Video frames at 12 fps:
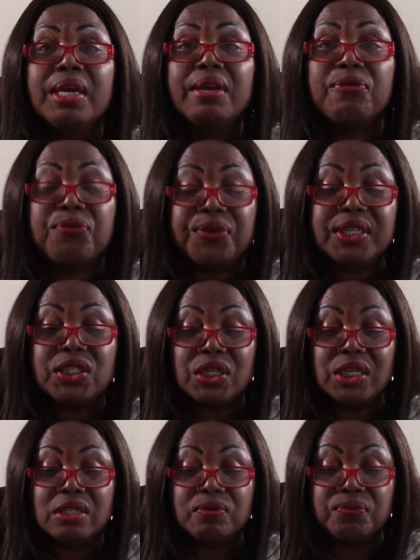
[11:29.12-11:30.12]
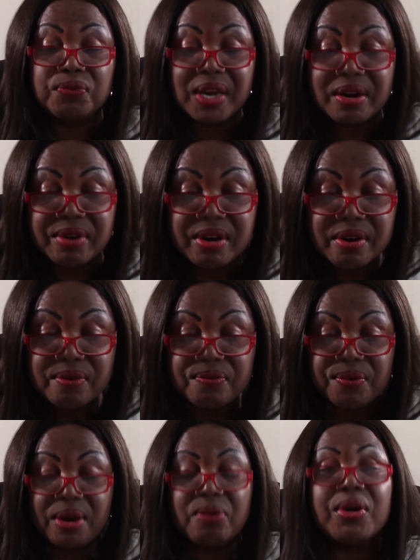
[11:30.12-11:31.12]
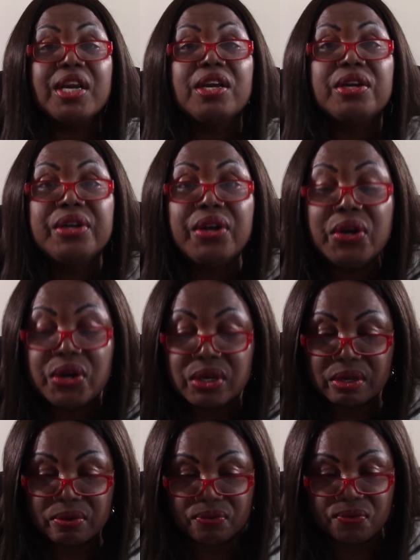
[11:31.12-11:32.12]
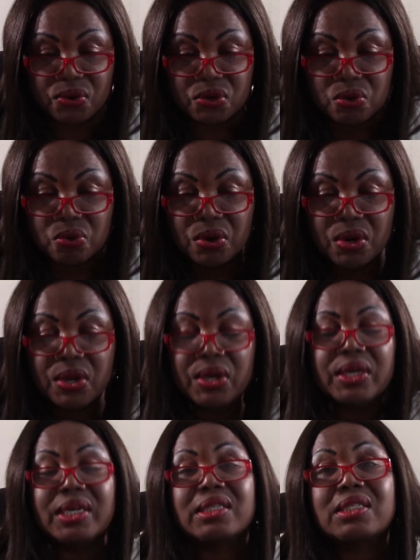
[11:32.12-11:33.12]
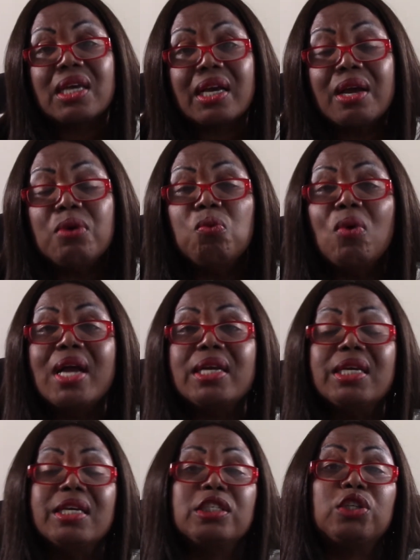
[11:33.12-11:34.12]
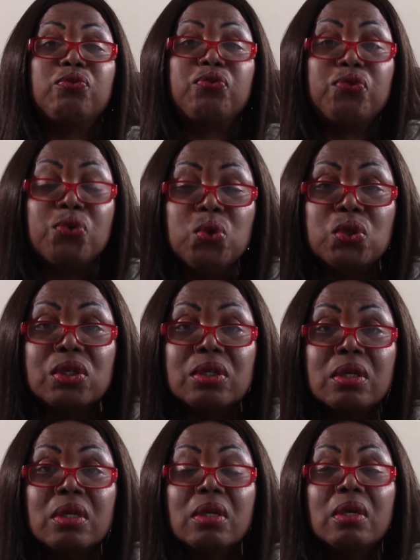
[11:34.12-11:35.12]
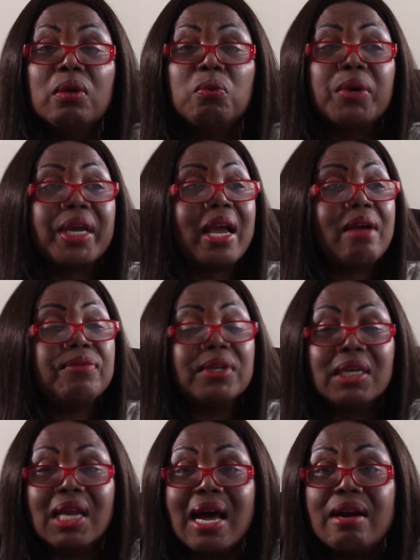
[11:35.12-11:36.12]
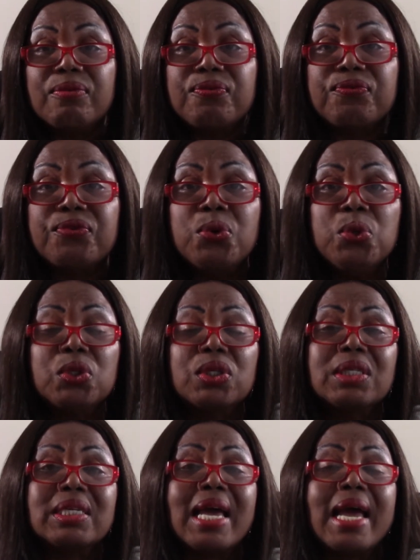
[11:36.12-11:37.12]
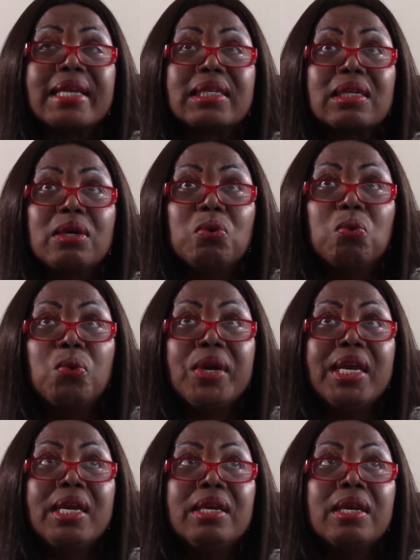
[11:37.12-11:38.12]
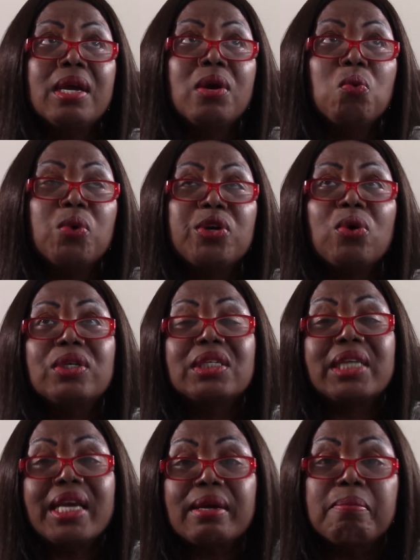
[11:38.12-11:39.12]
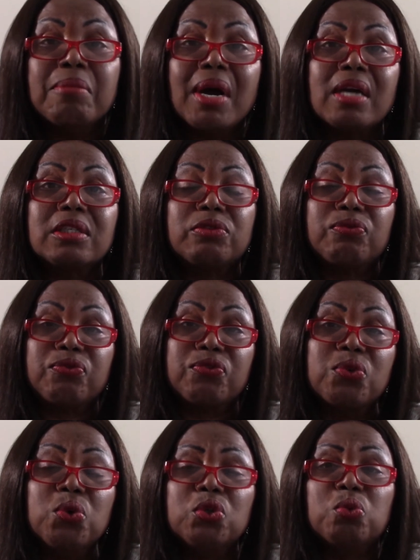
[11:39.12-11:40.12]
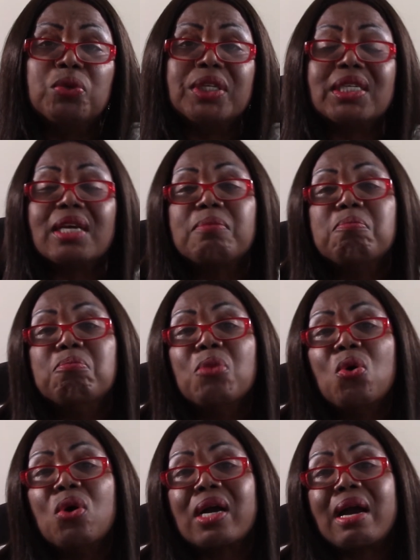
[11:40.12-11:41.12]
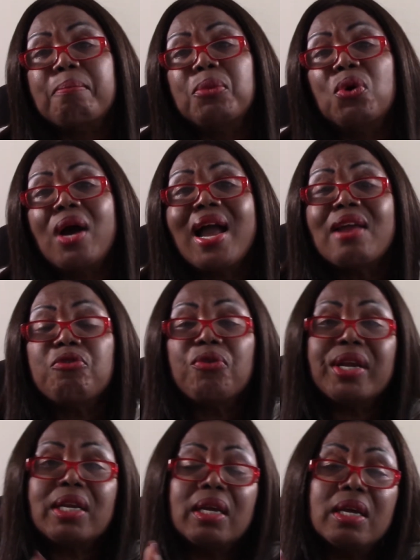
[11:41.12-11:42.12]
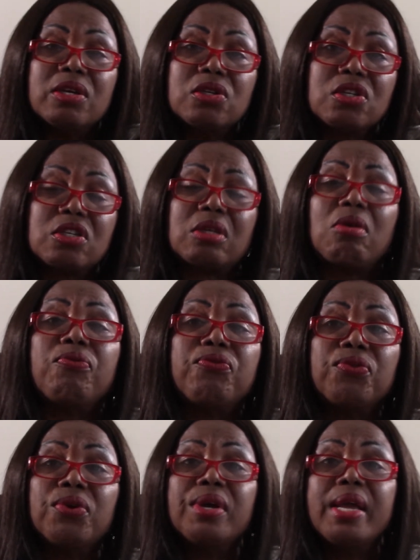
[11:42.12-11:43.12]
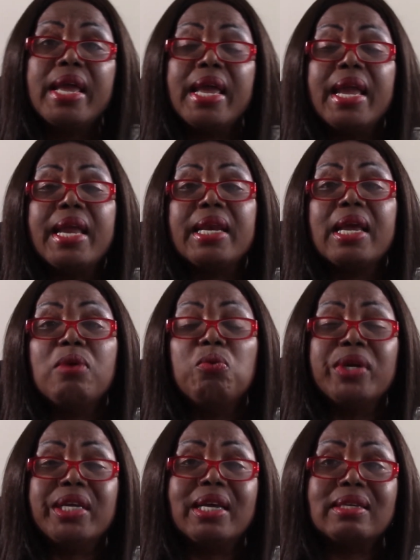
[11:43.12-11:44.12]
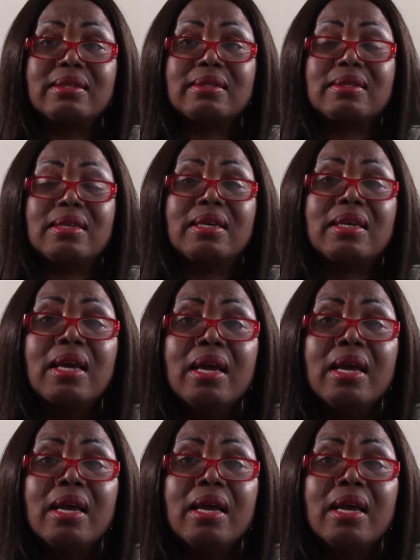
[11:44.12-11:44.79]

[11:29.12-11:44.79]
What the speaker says: Fish is very, very good for you. The second one is fruit. We have a lot of fruits that we don't take much fruit. We take more carbohydrate stuff and then we get sick.